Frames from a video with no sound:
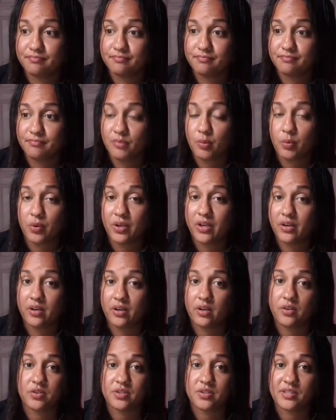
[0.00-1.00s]
But we're here to
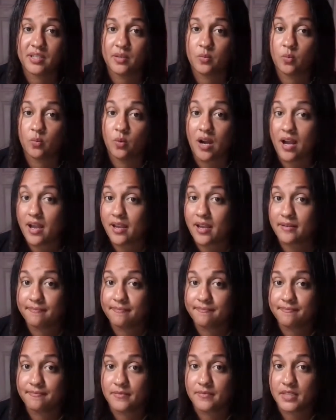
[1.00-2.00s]
understand why.
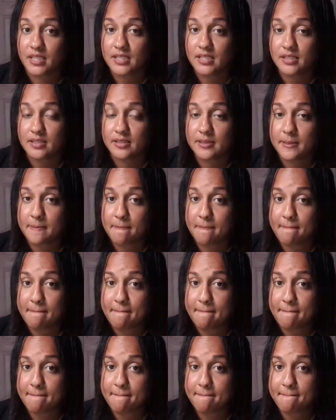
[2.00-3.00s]
Yes?
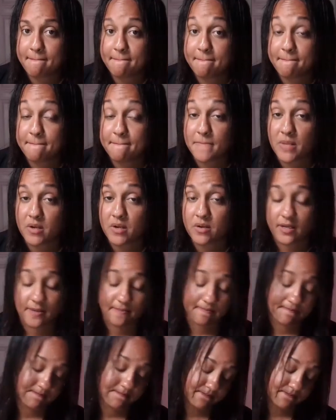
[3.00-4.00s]
Okay.
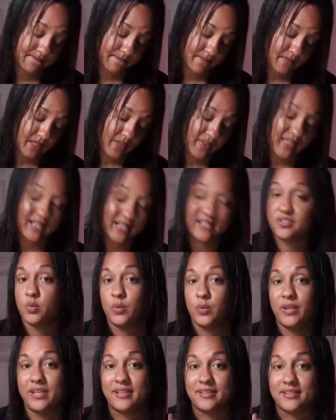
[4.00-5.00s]
That is the
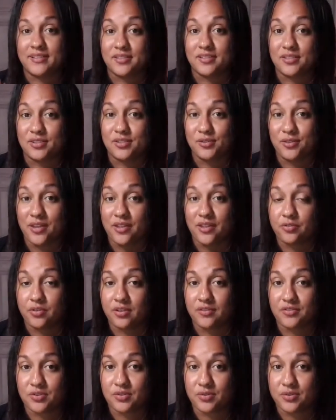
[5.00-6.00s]
weakness too, that Three
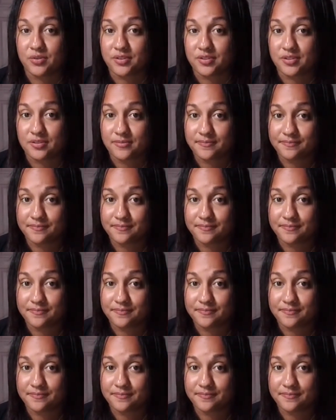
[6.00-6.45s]
of Swords.